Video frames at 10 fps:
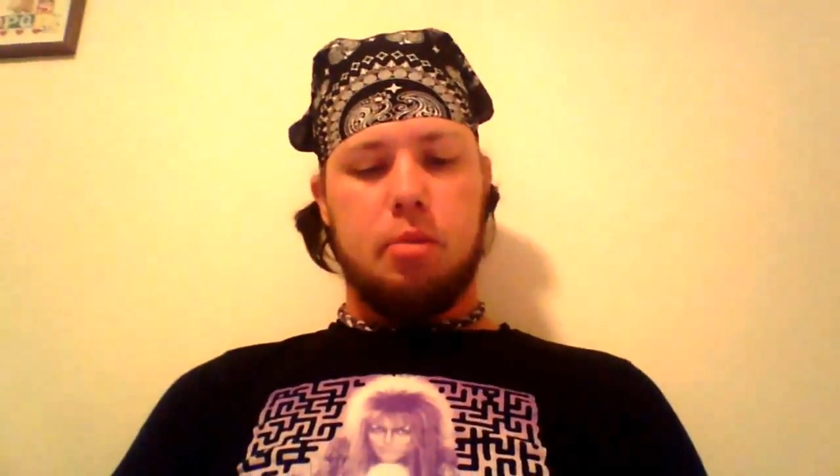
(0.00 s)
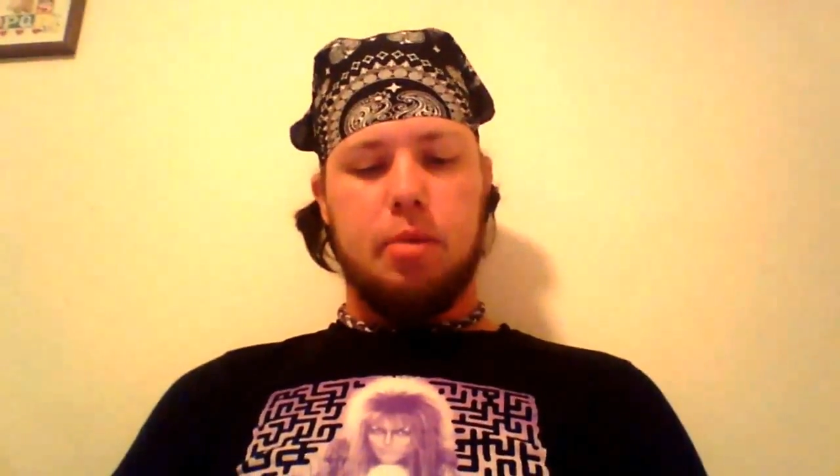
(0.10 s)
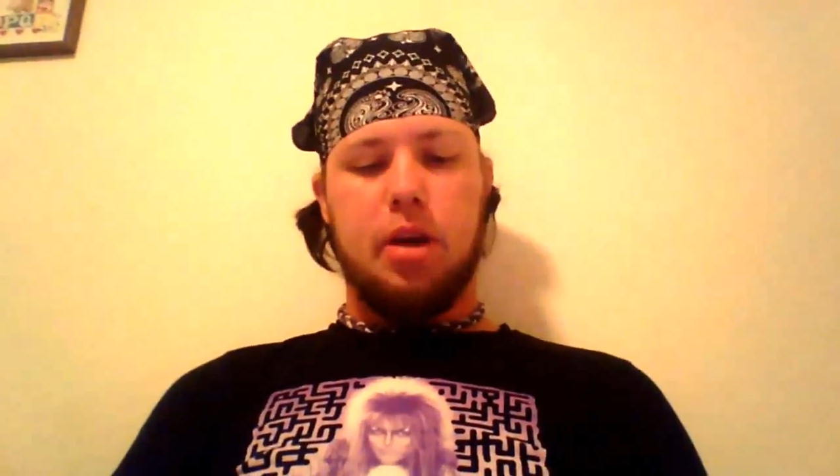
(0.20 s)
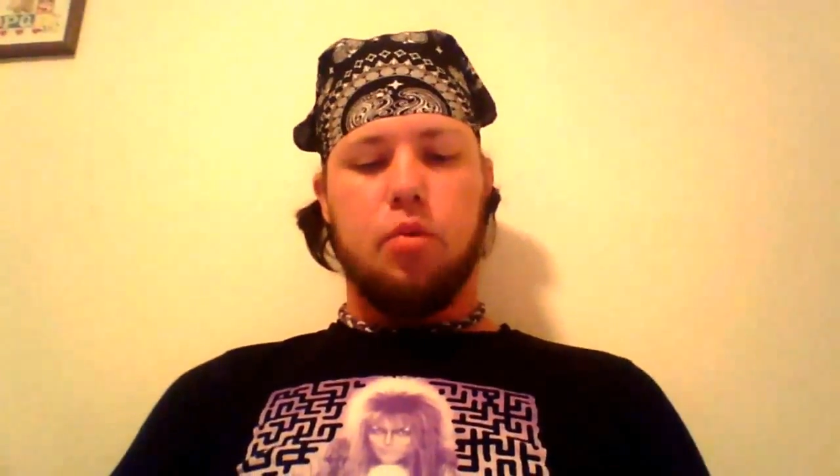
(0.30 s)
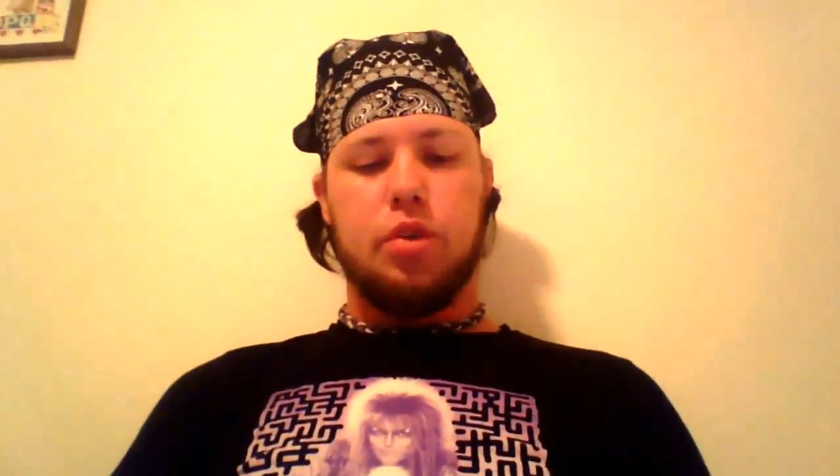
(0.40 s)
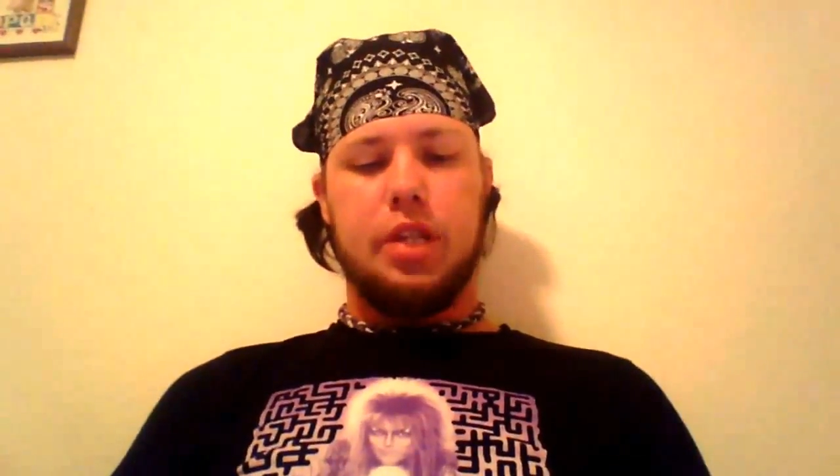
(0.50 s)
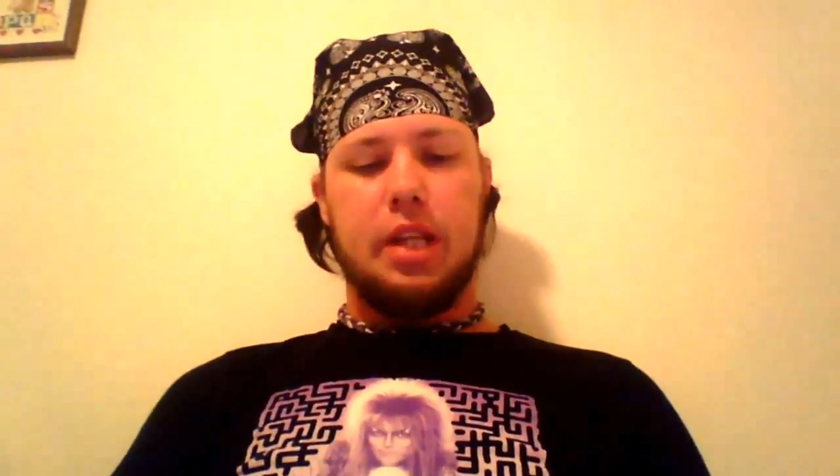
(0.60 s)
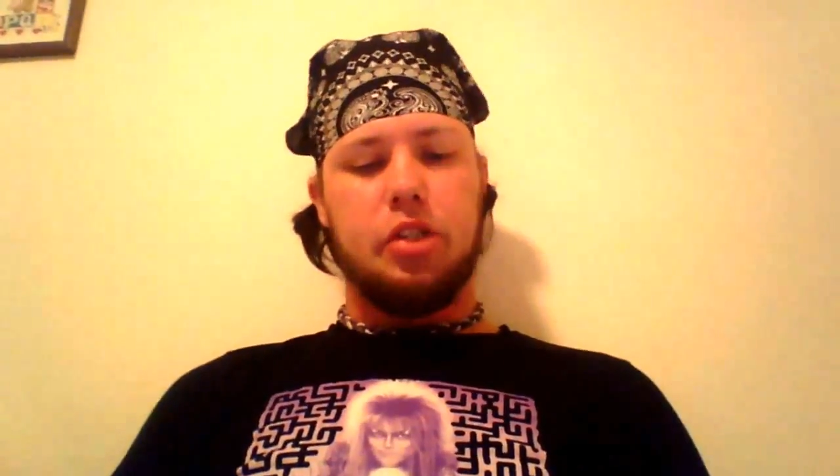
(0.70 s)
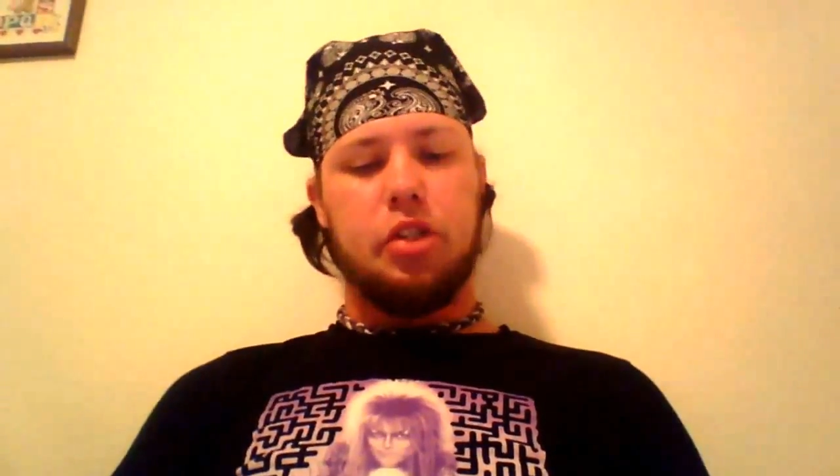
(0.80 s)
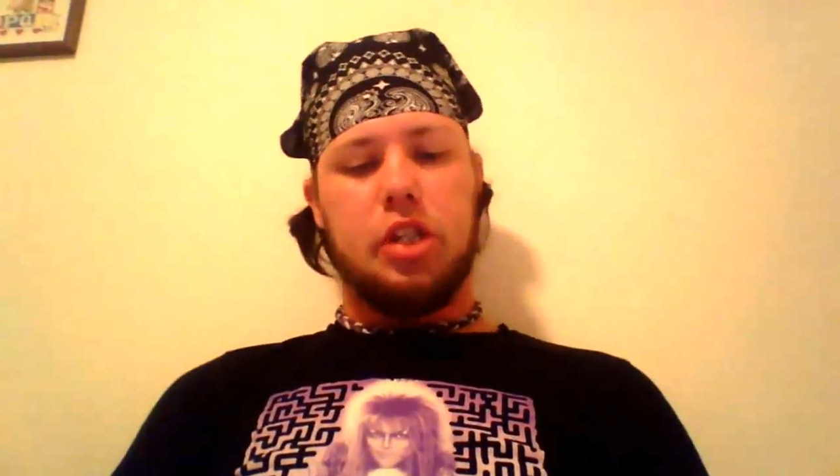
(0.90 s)
Combiner Wars
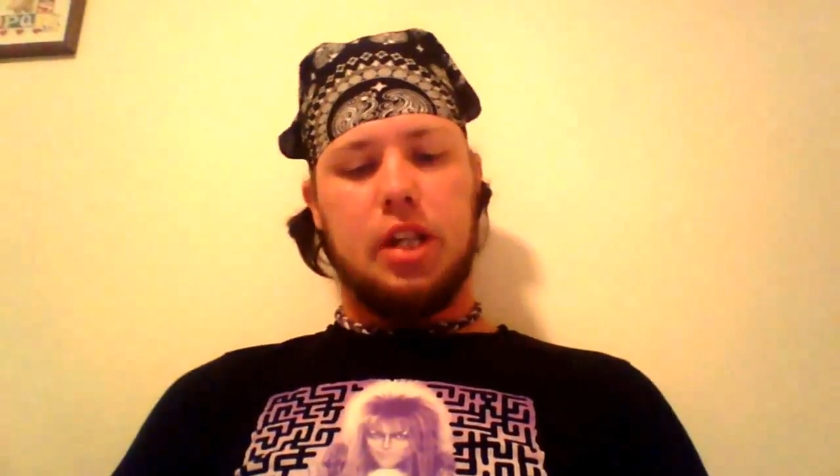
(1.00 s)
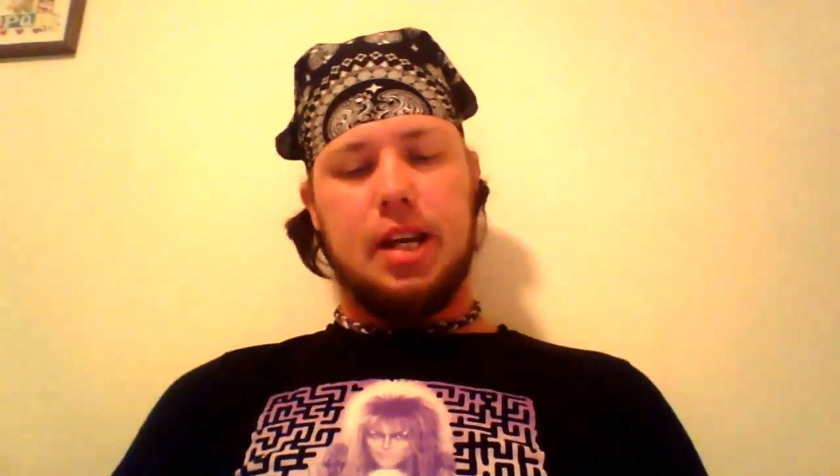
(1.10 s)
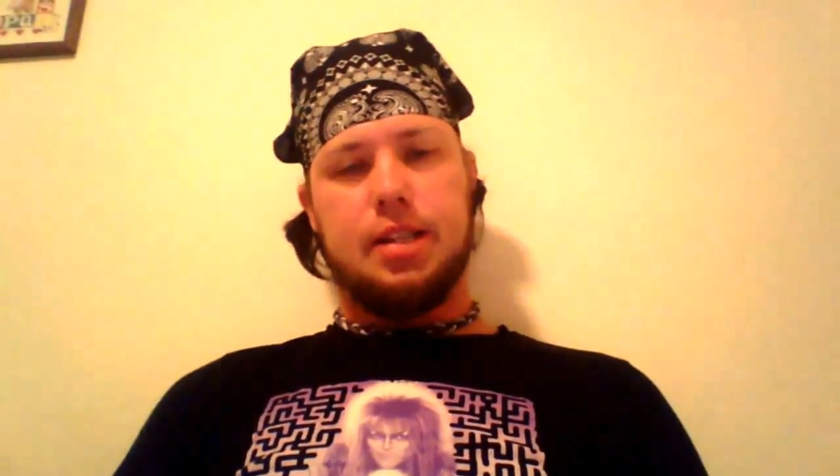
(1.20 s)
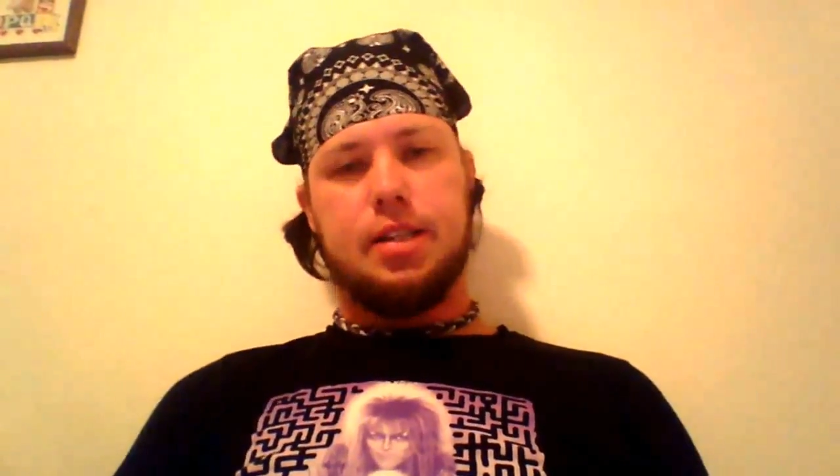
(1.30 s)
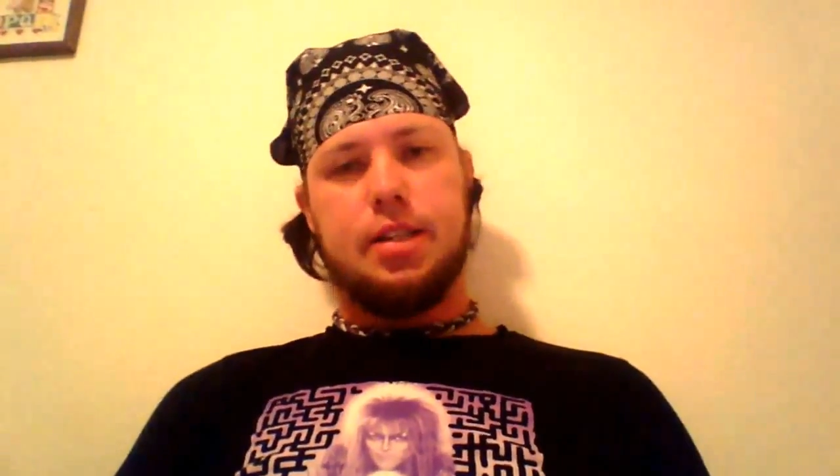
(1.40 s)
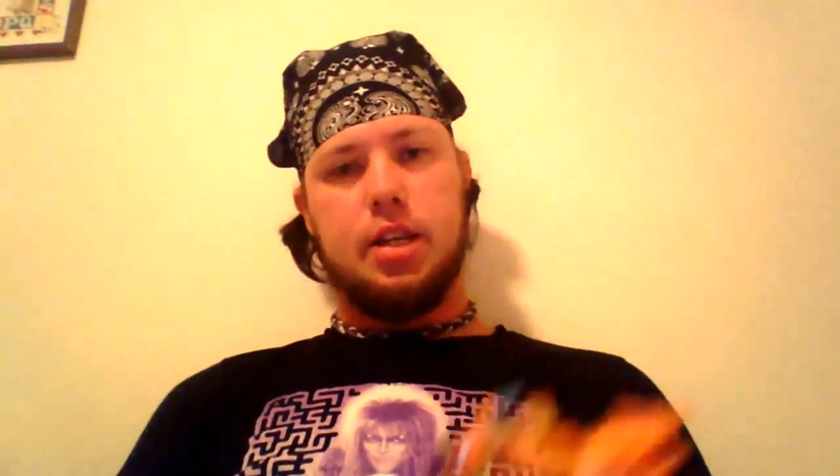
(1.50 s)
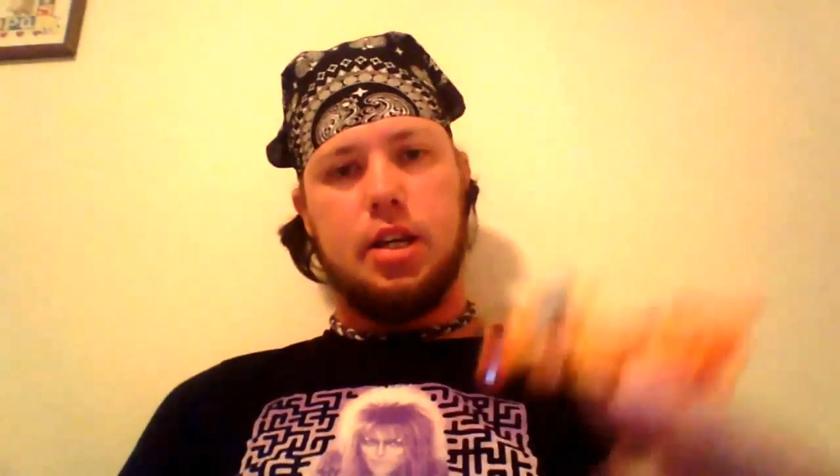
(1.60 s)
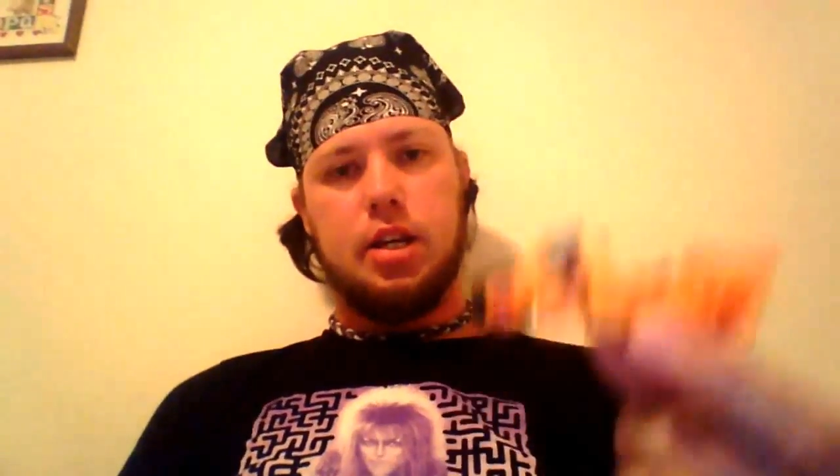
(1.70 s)
Legends class